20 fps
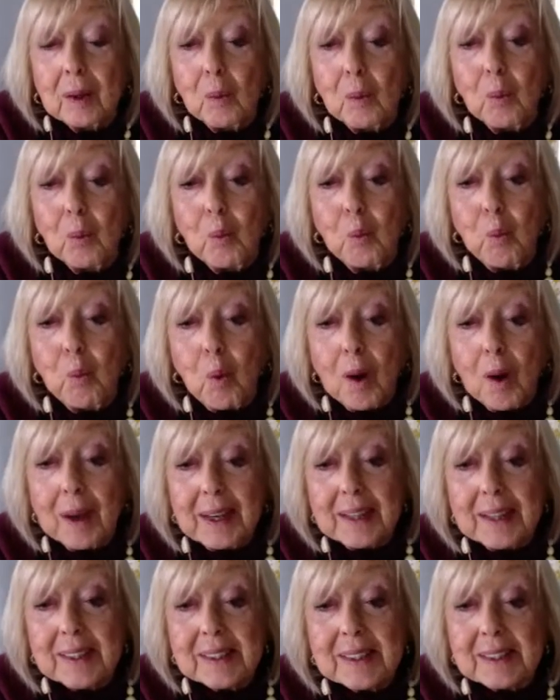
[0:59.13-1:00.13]
what
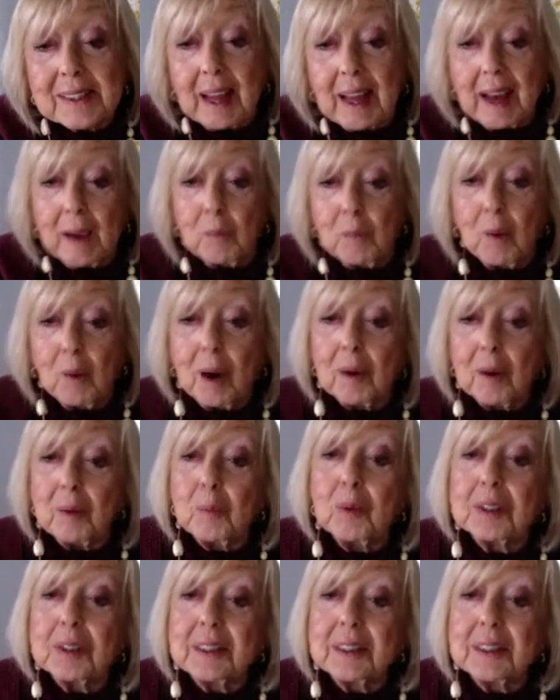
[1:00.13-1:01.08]
it's like, what it was